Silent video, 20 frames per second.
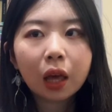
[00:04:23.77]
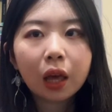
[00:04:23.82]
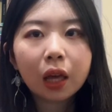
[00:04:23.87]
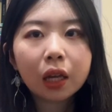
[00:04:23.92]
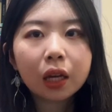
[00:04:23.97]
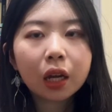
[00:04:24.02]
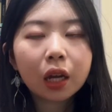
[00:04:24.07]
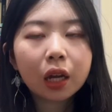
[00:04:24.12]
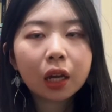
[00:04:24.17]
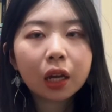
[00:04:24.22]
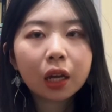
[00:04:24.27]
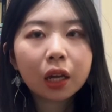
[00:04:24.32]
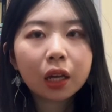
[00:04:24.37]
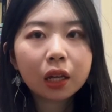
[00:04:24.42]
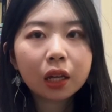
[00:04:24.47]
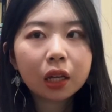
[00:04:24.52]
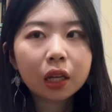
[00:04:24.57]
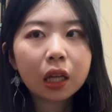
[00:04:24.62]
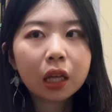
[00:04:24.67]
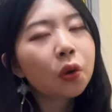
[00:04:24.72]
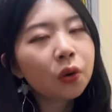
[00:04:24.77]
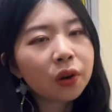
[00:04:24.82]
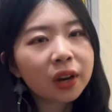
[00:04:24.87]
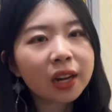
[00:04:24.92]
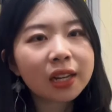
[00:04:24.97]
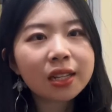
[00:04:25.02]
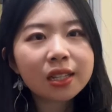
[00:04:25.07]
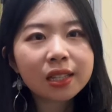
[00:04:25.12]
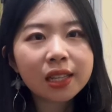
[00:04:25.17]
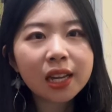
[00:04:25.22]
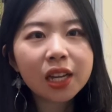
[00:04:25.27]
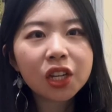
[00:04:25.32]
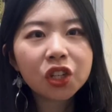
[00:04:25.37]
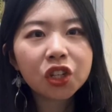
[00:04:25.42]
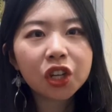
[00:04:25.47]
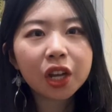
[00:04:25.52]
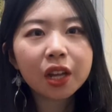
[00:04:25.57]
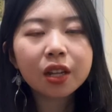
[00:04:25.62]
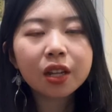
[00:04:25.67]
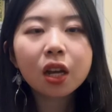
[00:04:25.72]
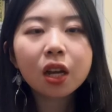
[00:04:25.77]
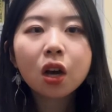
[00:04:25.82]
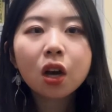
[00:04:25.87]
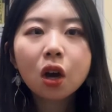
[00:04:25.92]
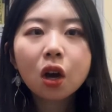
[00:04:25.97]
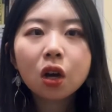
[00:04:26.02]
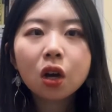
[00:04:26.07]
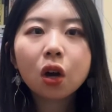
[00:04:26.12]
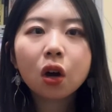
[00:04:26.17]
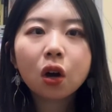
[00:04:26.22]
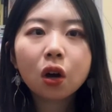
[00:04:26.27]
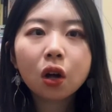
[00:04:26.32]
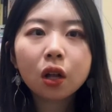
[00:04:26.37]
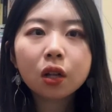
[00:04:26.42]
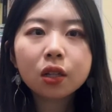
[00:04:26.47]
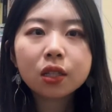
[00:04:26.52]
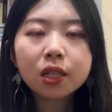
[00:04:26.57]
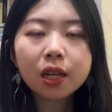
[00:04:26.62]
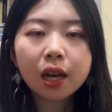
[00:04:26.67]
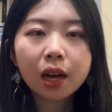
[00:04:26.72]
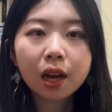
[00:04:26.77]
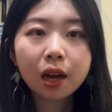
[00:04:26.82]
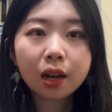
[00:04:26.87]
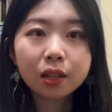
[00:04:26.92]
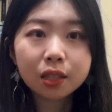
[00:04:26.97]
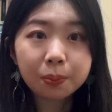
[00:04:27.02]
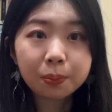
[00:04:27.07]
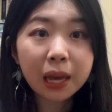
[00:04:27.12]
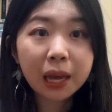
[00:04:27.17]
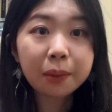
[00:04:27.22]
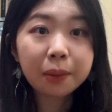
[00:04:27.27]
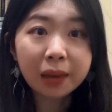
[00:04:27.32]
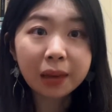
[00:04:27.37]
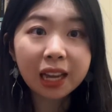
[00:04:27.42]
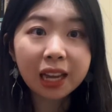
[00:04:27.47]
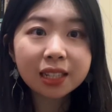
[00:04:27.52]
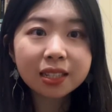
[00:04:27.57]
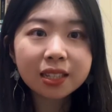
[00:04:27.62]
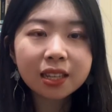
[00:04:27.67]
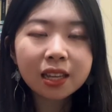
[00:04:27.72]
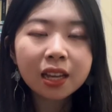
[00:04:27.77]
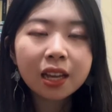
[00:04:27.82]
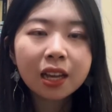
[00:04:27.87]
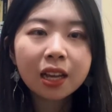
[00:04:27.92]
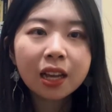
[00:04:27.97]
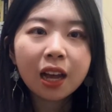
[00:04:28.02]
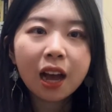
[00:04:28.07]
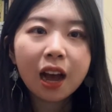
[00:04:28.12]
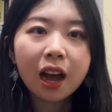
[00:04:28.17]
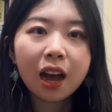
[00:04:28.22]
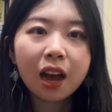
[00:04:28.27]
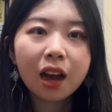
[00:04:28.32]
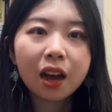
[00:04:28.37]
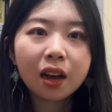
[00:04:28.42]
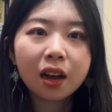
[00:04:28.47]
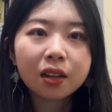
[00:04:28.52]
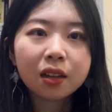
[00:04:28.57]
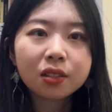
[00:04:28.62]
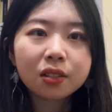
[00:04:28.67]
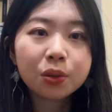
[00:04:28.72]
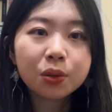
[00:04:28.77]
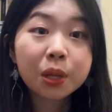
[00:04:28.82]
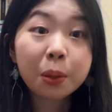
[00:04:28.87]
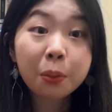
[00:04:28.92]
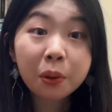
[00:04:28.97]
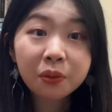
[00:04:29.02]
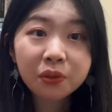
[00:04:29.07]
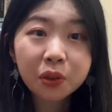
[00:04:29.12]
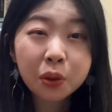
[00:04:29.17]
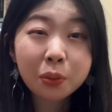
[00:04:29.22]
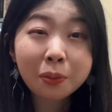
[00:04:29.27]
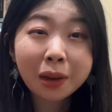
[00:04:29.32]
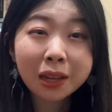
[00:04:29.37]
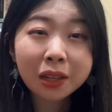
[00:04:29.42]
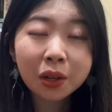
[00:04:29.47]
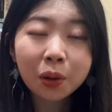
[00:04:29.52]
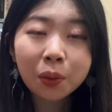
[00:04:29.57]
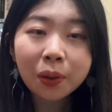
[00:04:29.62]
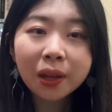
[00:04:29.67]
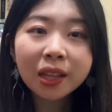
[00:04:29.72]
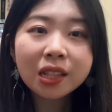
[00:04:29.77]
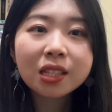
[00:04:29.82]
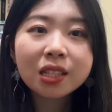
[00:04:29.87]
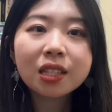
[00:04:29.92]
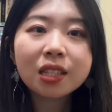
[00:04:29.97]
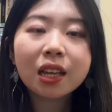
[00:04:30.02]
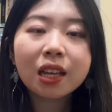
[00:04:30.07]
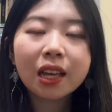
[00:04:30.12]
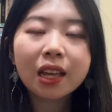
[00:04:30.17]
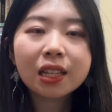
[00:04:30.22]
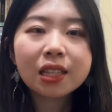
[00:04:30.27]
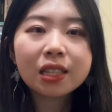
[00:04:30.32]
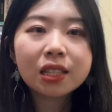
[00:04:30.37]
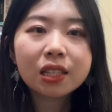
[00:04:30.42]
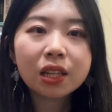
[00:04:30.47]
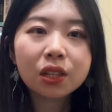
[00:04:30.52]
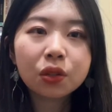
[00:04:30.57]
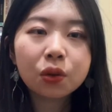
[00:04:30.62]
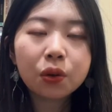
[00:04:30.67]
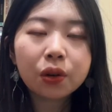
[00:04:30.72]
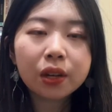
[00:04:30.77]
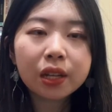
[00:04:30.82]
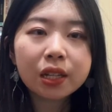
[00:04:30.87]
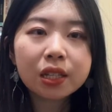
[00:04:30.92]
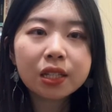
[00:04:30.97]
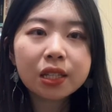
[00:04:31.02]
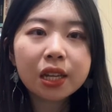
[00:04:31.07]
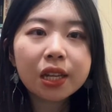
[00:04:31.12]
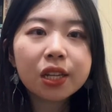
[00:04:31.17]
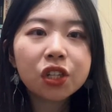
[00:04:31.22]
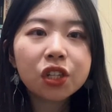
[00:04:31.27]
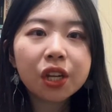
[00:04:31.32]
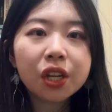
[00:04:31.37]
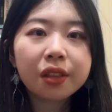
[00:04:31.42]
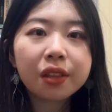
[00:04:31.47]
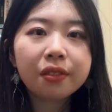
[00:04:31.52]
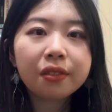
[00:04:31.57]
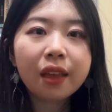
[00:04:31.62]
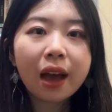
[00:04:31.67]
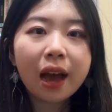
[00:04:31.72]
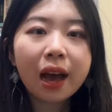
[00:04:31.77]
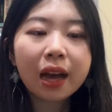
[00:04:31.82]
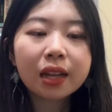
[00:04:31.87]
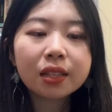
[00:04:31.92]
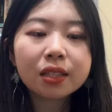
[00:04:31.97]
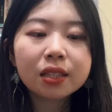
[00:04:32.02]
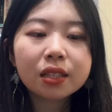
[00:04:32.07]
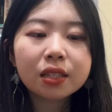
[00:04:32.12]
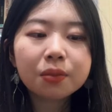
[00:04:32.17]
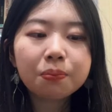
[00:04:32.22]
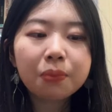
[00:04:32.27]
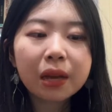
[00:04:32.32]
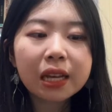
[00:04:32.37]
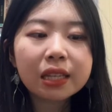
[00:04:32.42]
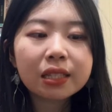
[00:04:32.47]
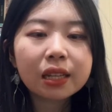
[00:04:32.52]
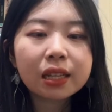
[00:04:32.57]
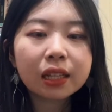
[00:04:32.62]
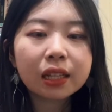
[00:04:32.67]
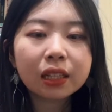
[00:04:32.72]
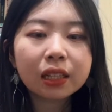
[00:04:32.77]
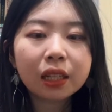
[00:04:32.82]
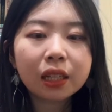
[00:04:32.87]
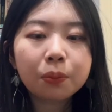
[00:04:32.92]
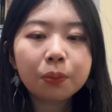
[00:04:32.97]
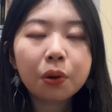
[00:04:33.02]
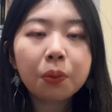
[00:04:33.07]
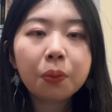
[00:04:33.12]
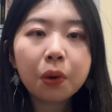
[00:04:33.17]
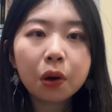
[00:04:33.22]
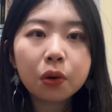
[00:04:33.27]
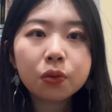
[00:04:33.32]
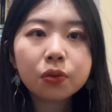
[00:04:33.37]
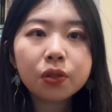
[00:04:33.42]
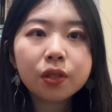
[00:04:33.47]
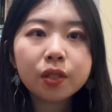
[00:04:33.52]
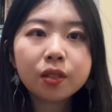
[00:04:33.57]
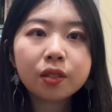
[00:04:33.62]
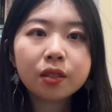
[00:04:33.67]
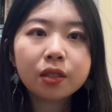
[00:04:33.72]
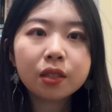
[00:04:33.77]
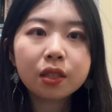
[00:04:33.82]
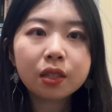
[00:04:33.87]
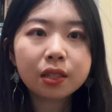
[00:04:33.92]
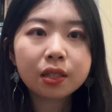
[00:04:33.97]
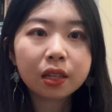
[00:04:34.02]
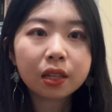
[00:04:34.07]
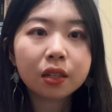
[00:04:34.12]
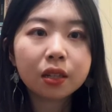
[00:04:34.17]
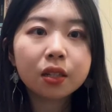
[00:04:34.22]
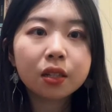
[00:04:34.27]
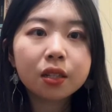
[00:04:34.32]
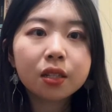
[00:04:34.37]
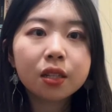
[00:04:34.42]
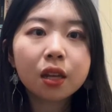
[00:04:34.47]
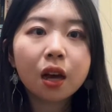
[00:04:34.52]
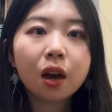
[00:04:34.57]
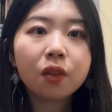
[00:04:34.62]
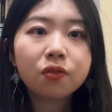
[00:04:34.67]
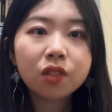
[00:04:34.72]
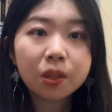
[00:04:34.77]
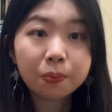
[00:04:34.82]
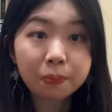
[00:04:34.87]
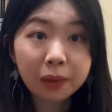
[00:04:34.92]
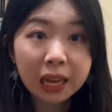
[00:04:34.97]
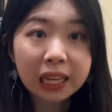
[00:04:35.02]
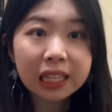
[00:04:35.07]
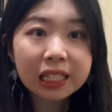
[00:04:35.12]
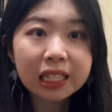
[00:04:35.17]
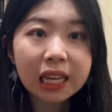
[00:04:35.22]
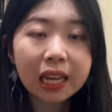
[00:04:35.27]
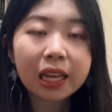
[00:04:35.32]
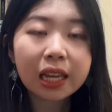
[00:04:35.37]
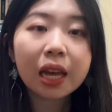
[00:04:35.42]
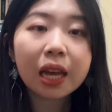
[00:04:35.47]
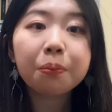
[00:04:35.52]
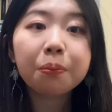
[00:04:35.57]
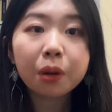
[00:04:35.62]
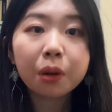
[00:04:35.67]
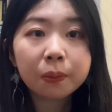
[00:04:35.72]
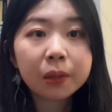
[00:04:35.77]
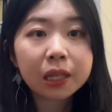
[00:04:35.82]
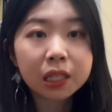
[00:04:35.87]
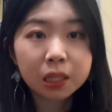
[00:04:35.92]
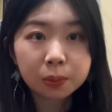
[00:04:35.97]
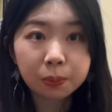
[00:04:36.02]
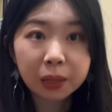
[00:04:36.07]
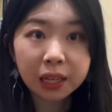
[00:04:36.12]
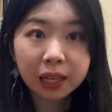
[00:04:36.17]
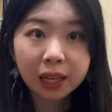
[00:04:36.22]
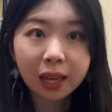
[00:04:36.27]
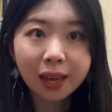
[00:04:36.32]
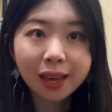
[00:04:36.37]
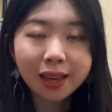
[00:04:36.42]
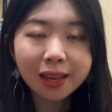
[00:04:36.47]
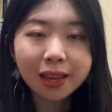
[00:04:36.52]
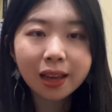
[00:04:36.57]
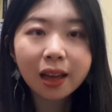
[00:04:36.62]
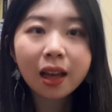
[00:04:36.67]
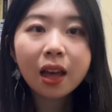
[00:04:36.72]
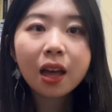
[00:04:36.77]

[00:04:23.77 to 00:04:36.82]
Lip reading: in an organization called DebateMate. So some of you might know it. It's an organization that basically promotes the skills of debating and public speaking.